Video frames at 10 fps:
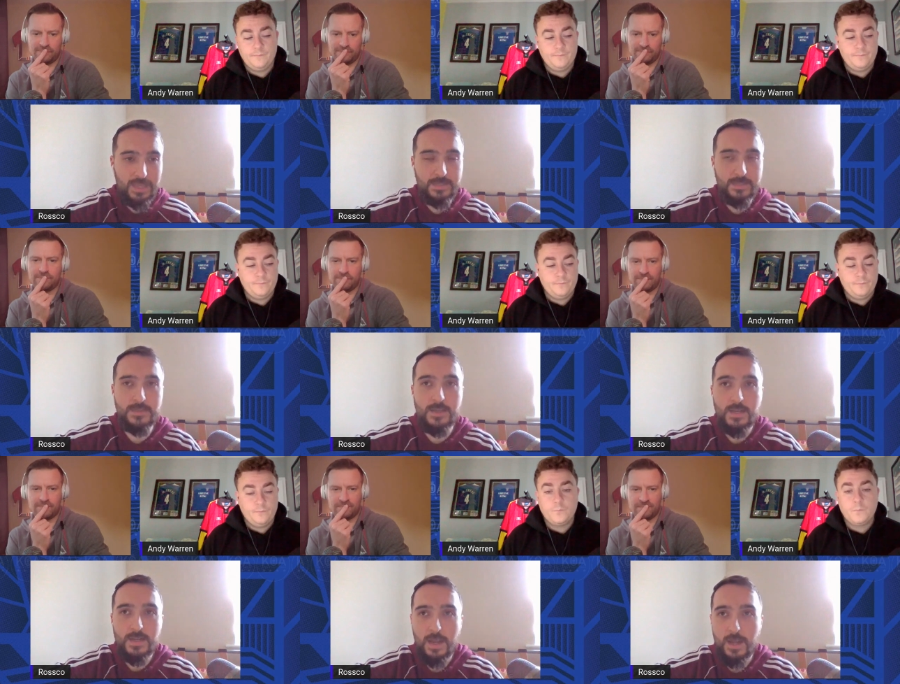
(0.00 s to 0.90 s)
Speaker 1: is.
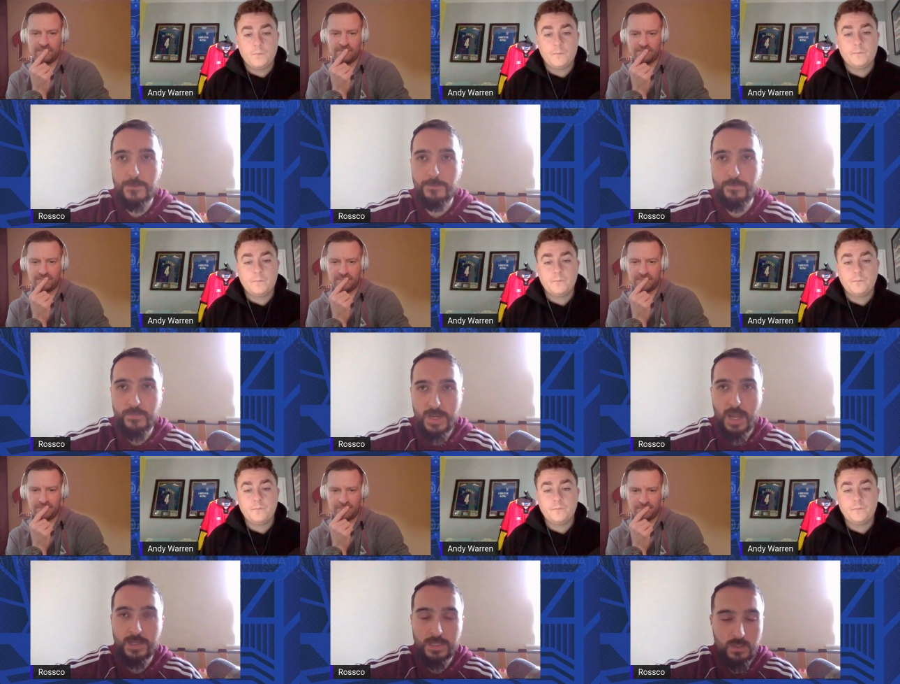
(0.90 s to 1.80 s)
But
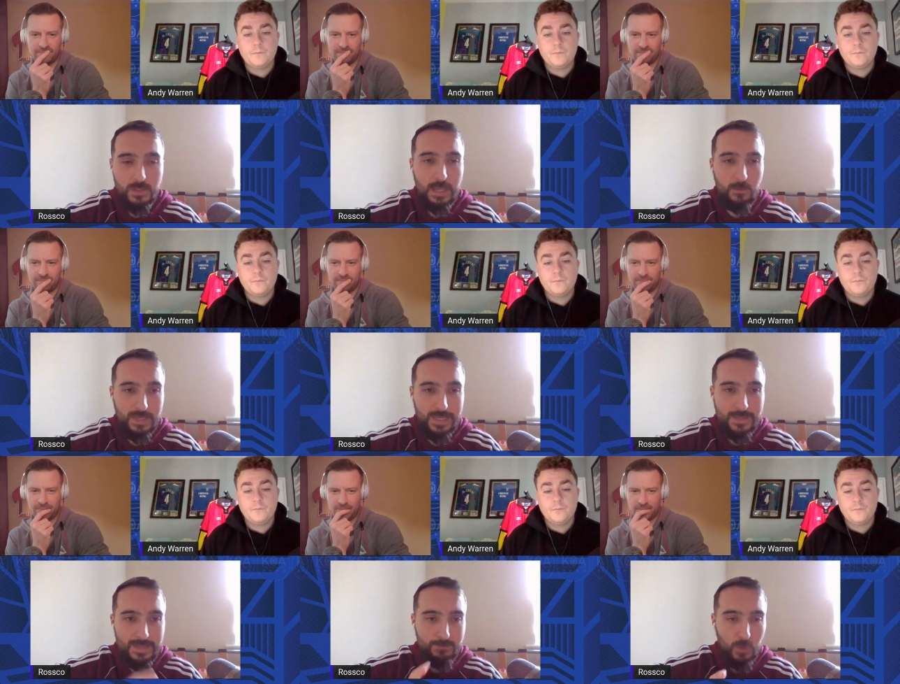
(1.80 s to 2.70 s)
no, it's good that we're getting
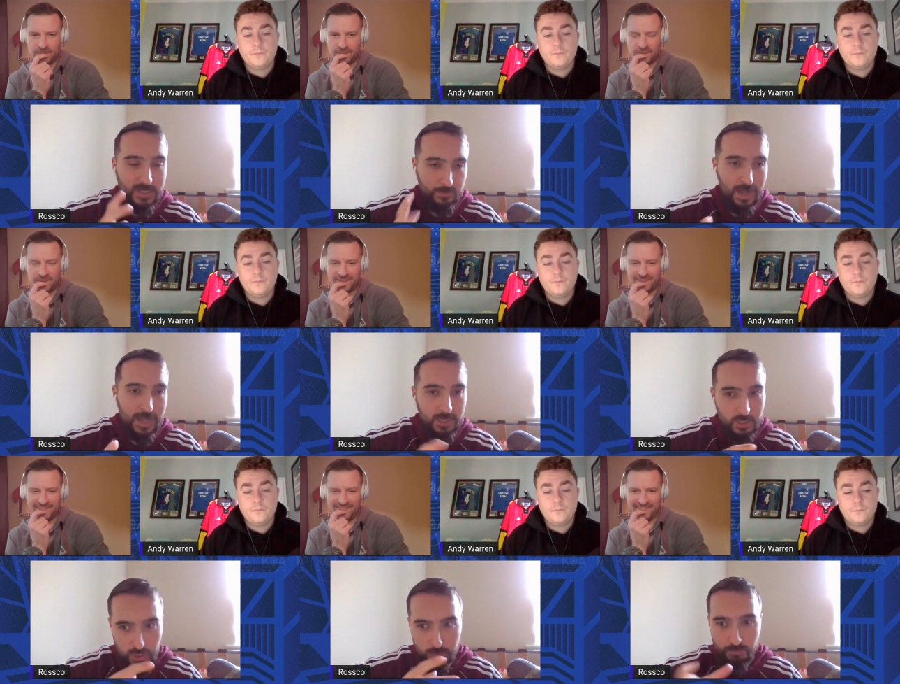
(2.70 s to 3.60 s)
these bodies back
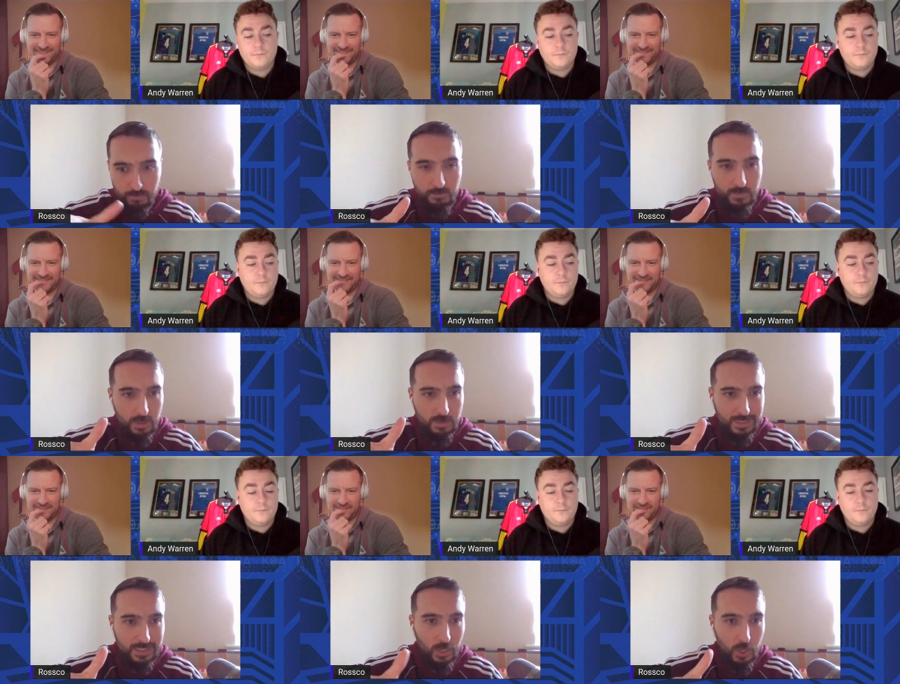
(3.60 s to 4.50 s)
just, you know,
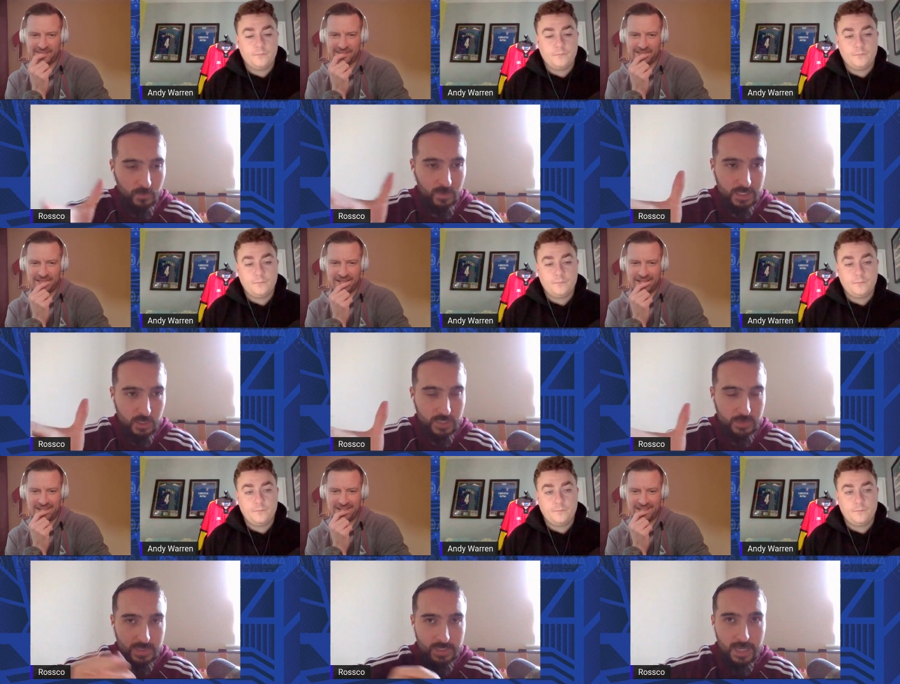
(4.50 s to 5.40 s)
in time for these
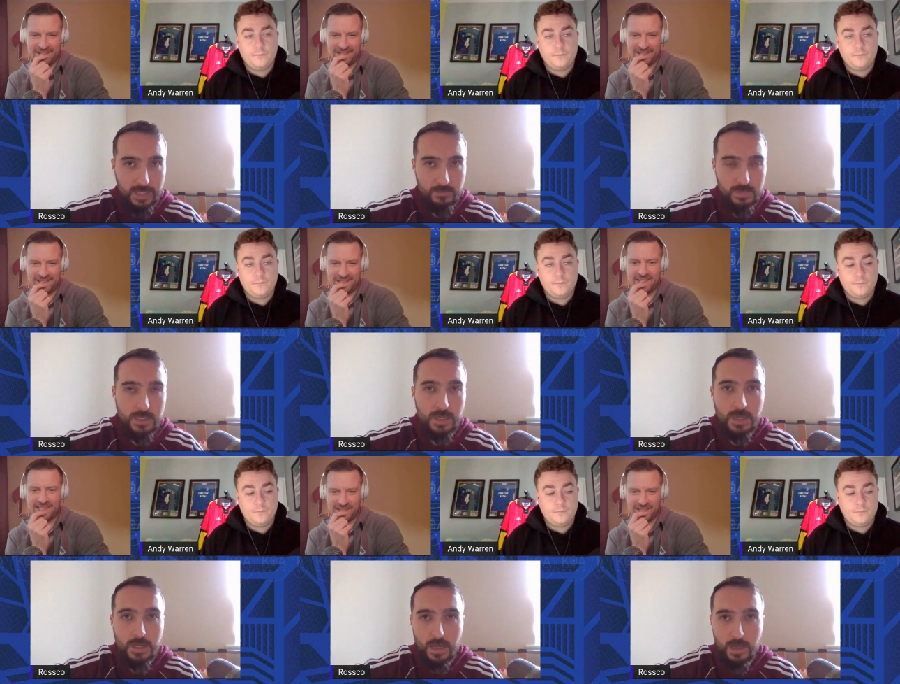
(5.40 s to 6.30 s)
Christmas games,
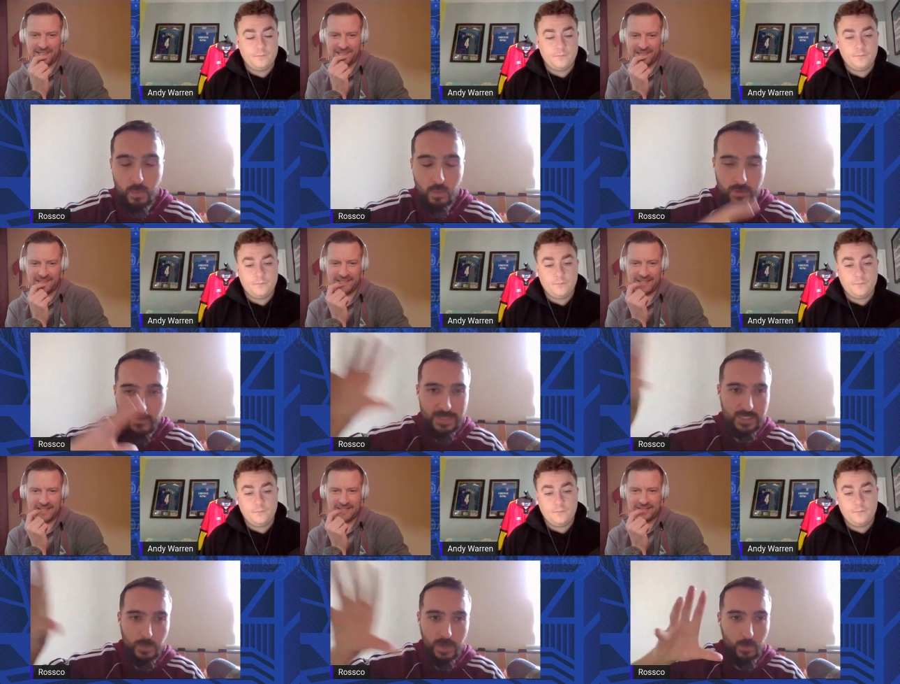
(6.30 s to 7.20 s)
or the
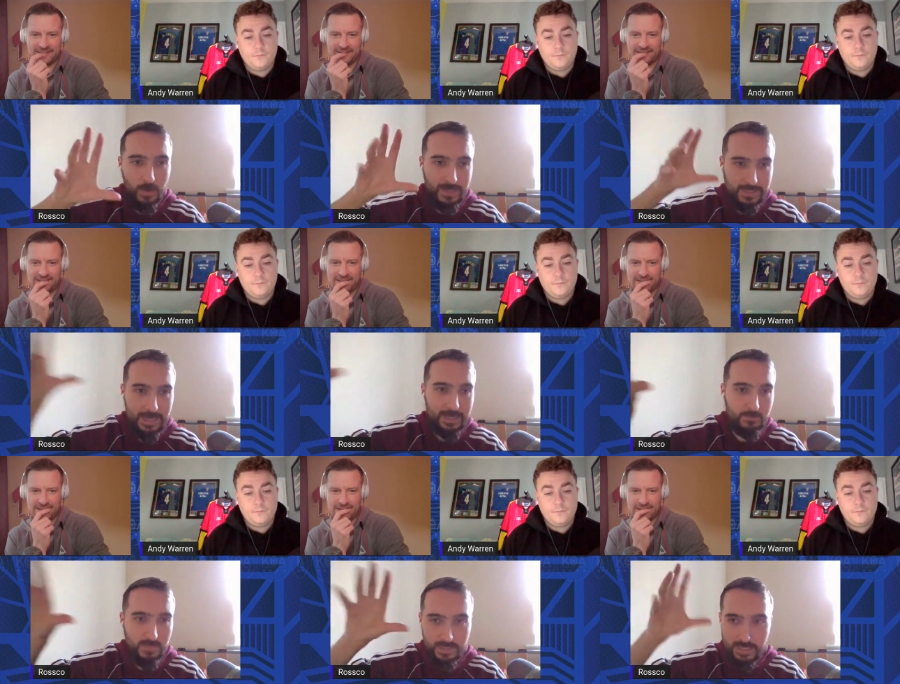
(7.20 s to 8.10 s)
festive period when there's
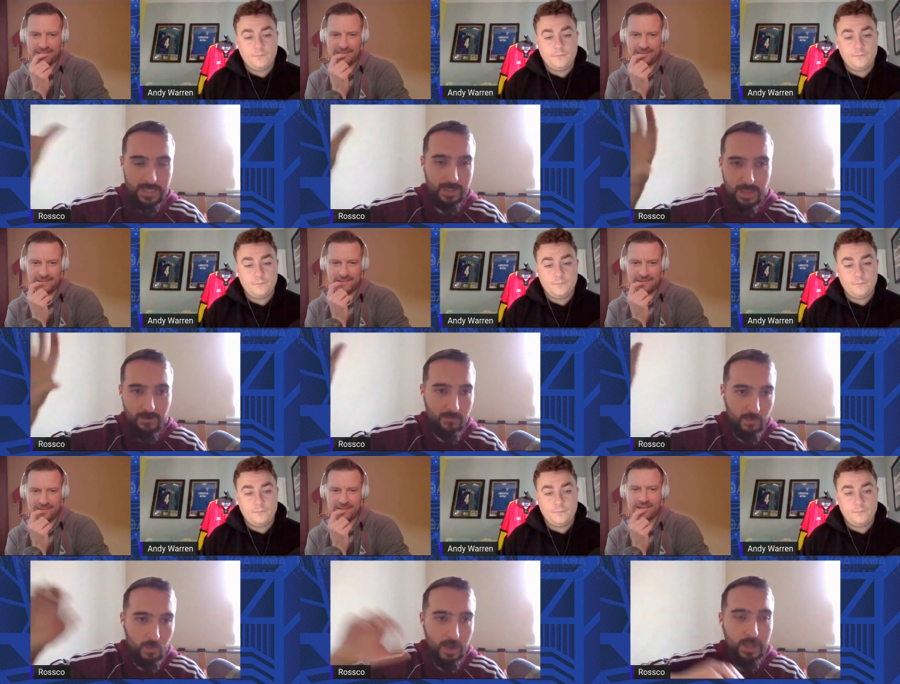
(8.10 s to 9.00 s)
games here, there and
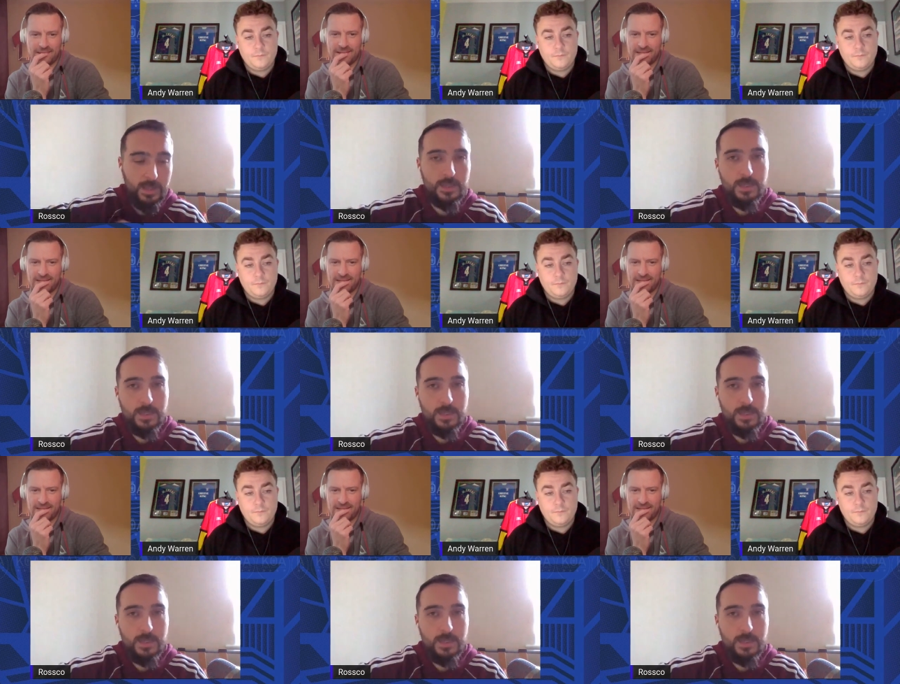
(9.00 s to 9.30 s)
everywhere.